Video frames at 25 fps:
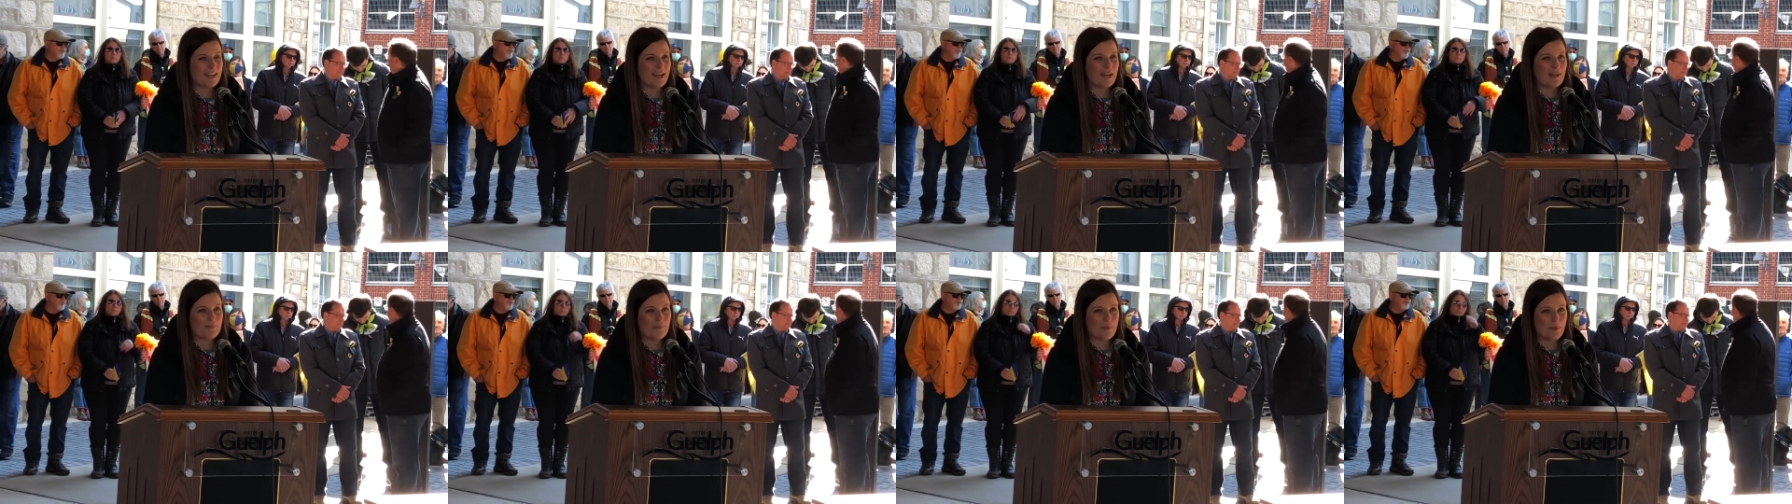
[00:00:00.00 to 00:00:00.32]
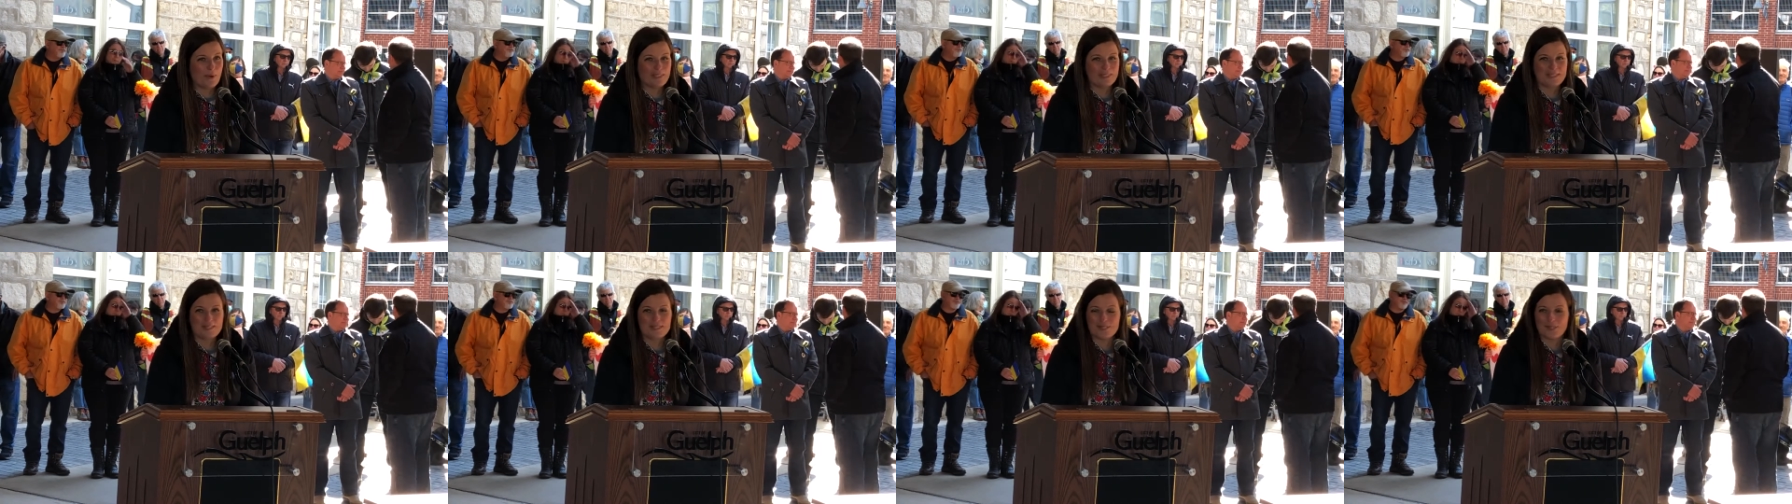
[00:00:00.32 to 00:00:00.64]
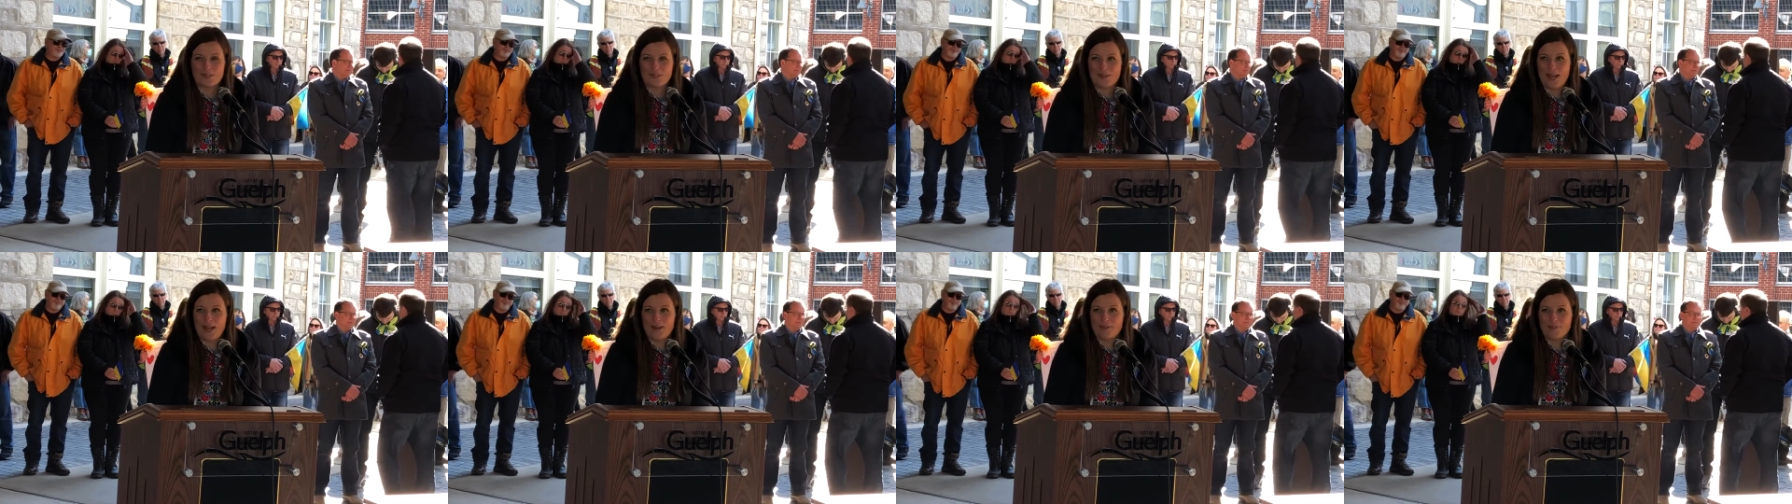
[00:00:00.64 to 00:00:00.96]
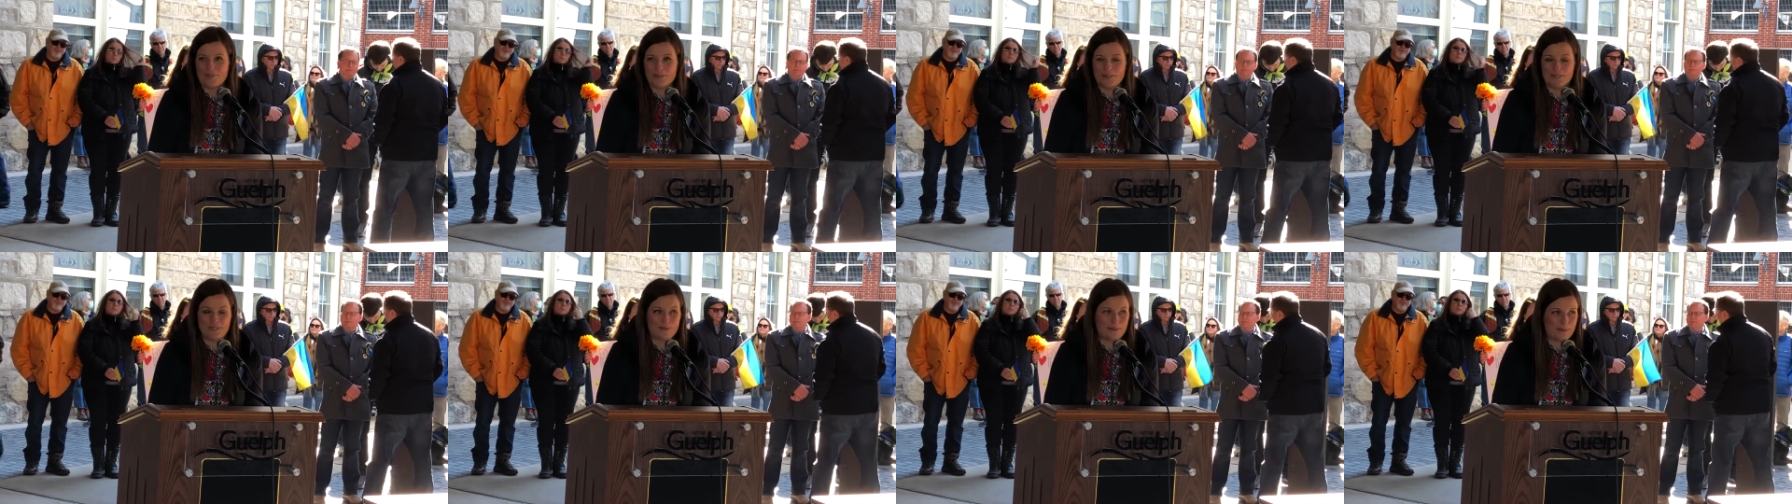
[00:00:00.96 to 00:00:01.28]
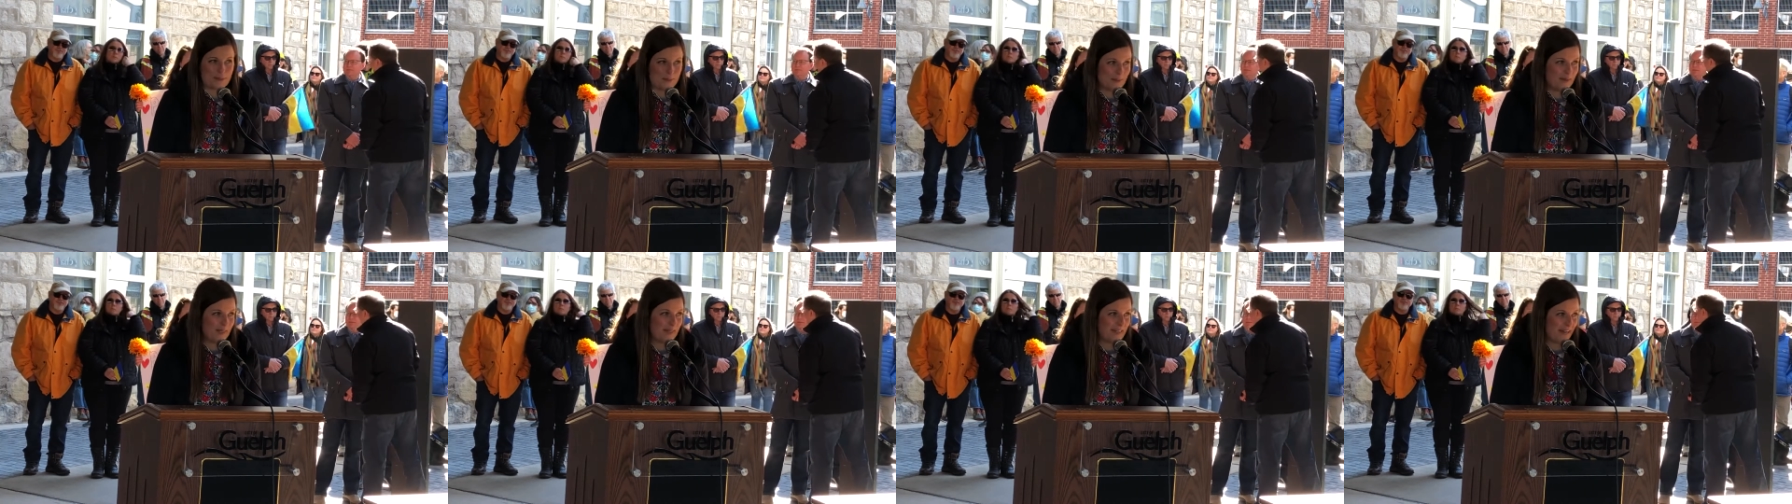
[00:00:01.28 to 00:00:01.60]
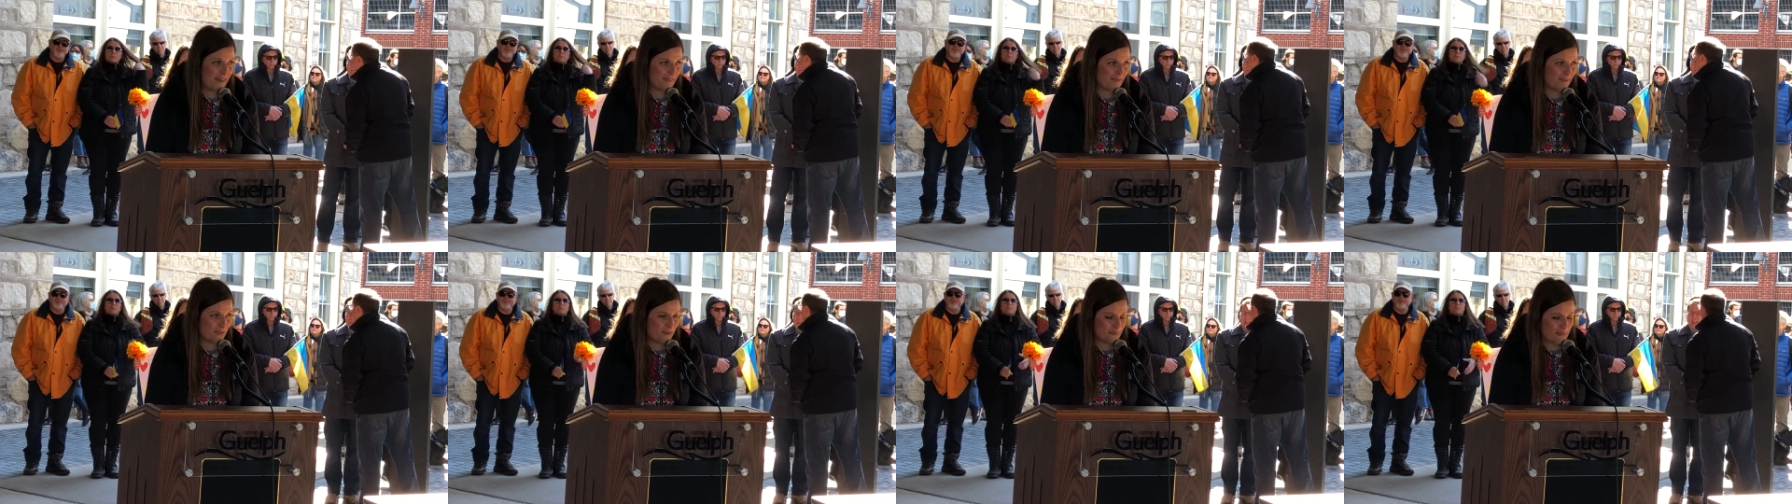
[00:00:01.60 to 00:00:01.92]
I'll point to the crowd for you to repeat
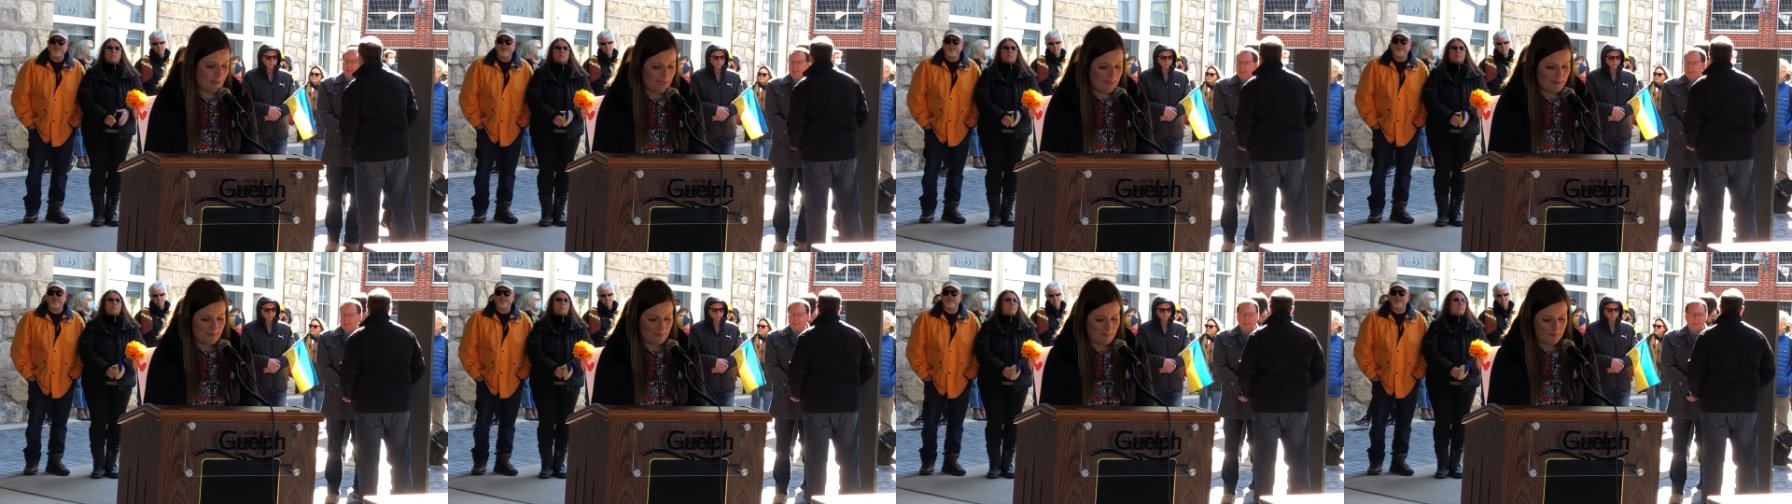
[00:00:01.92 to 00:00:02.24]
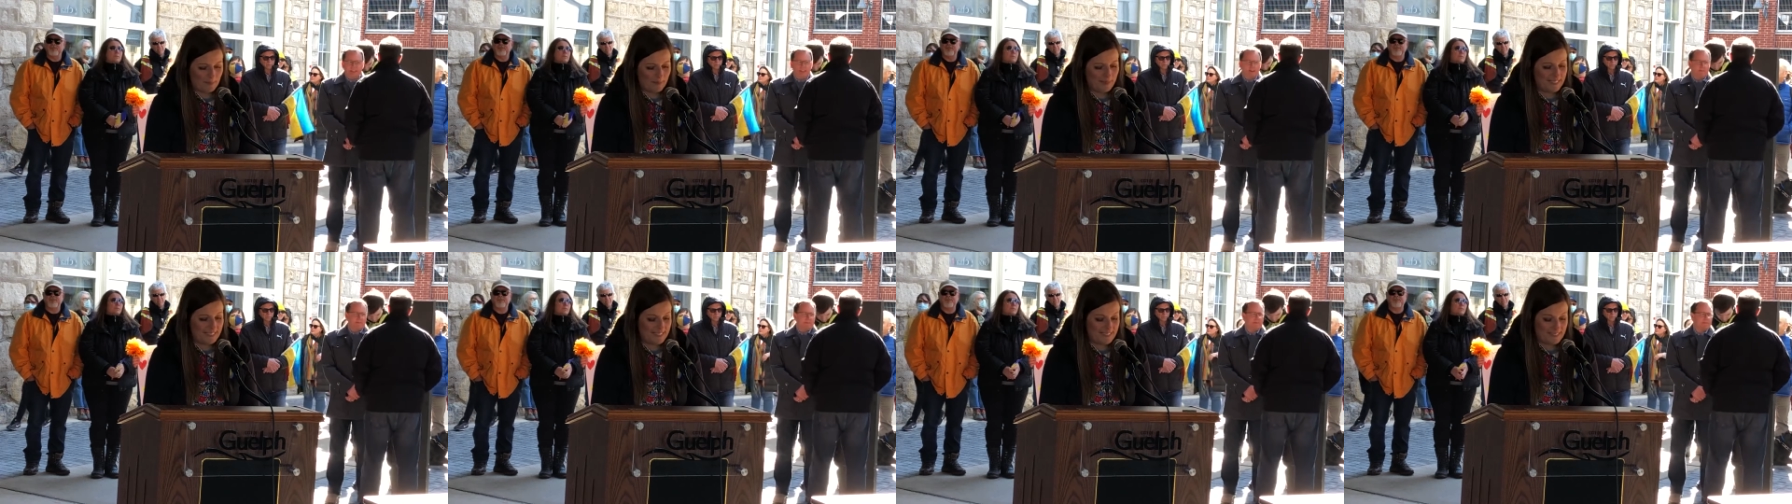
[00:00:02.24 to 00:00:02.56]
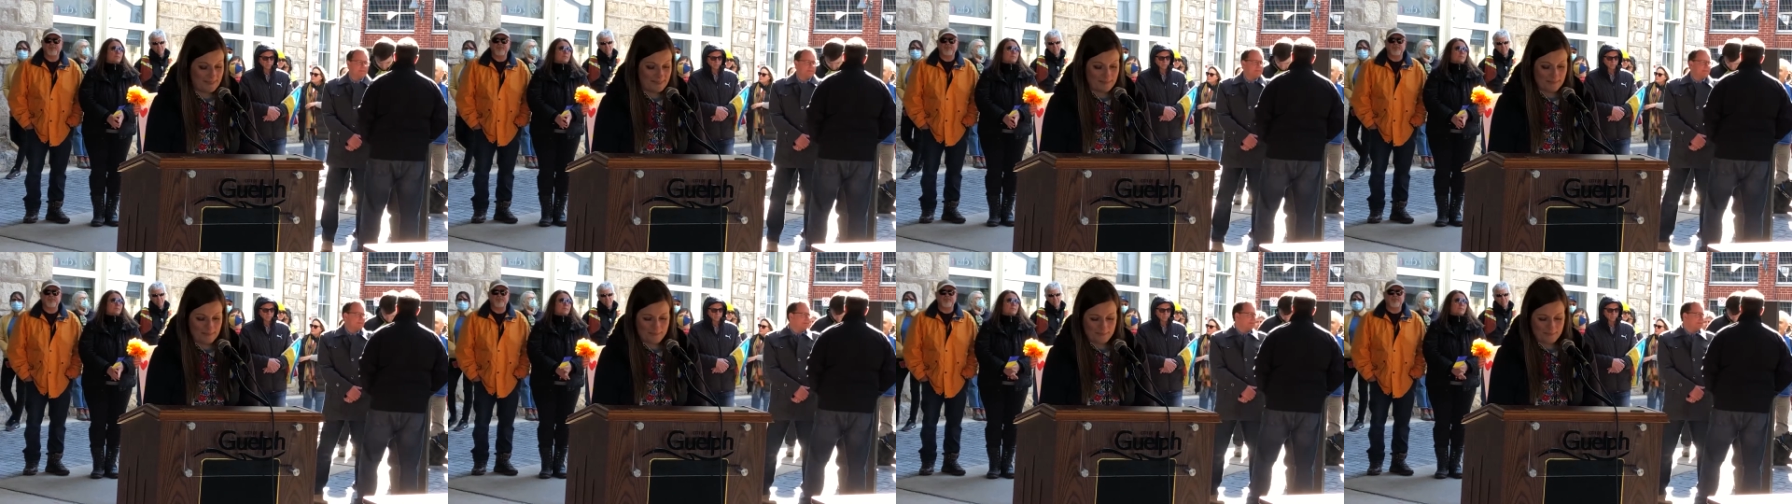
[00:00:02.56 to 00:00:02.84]
after me, please.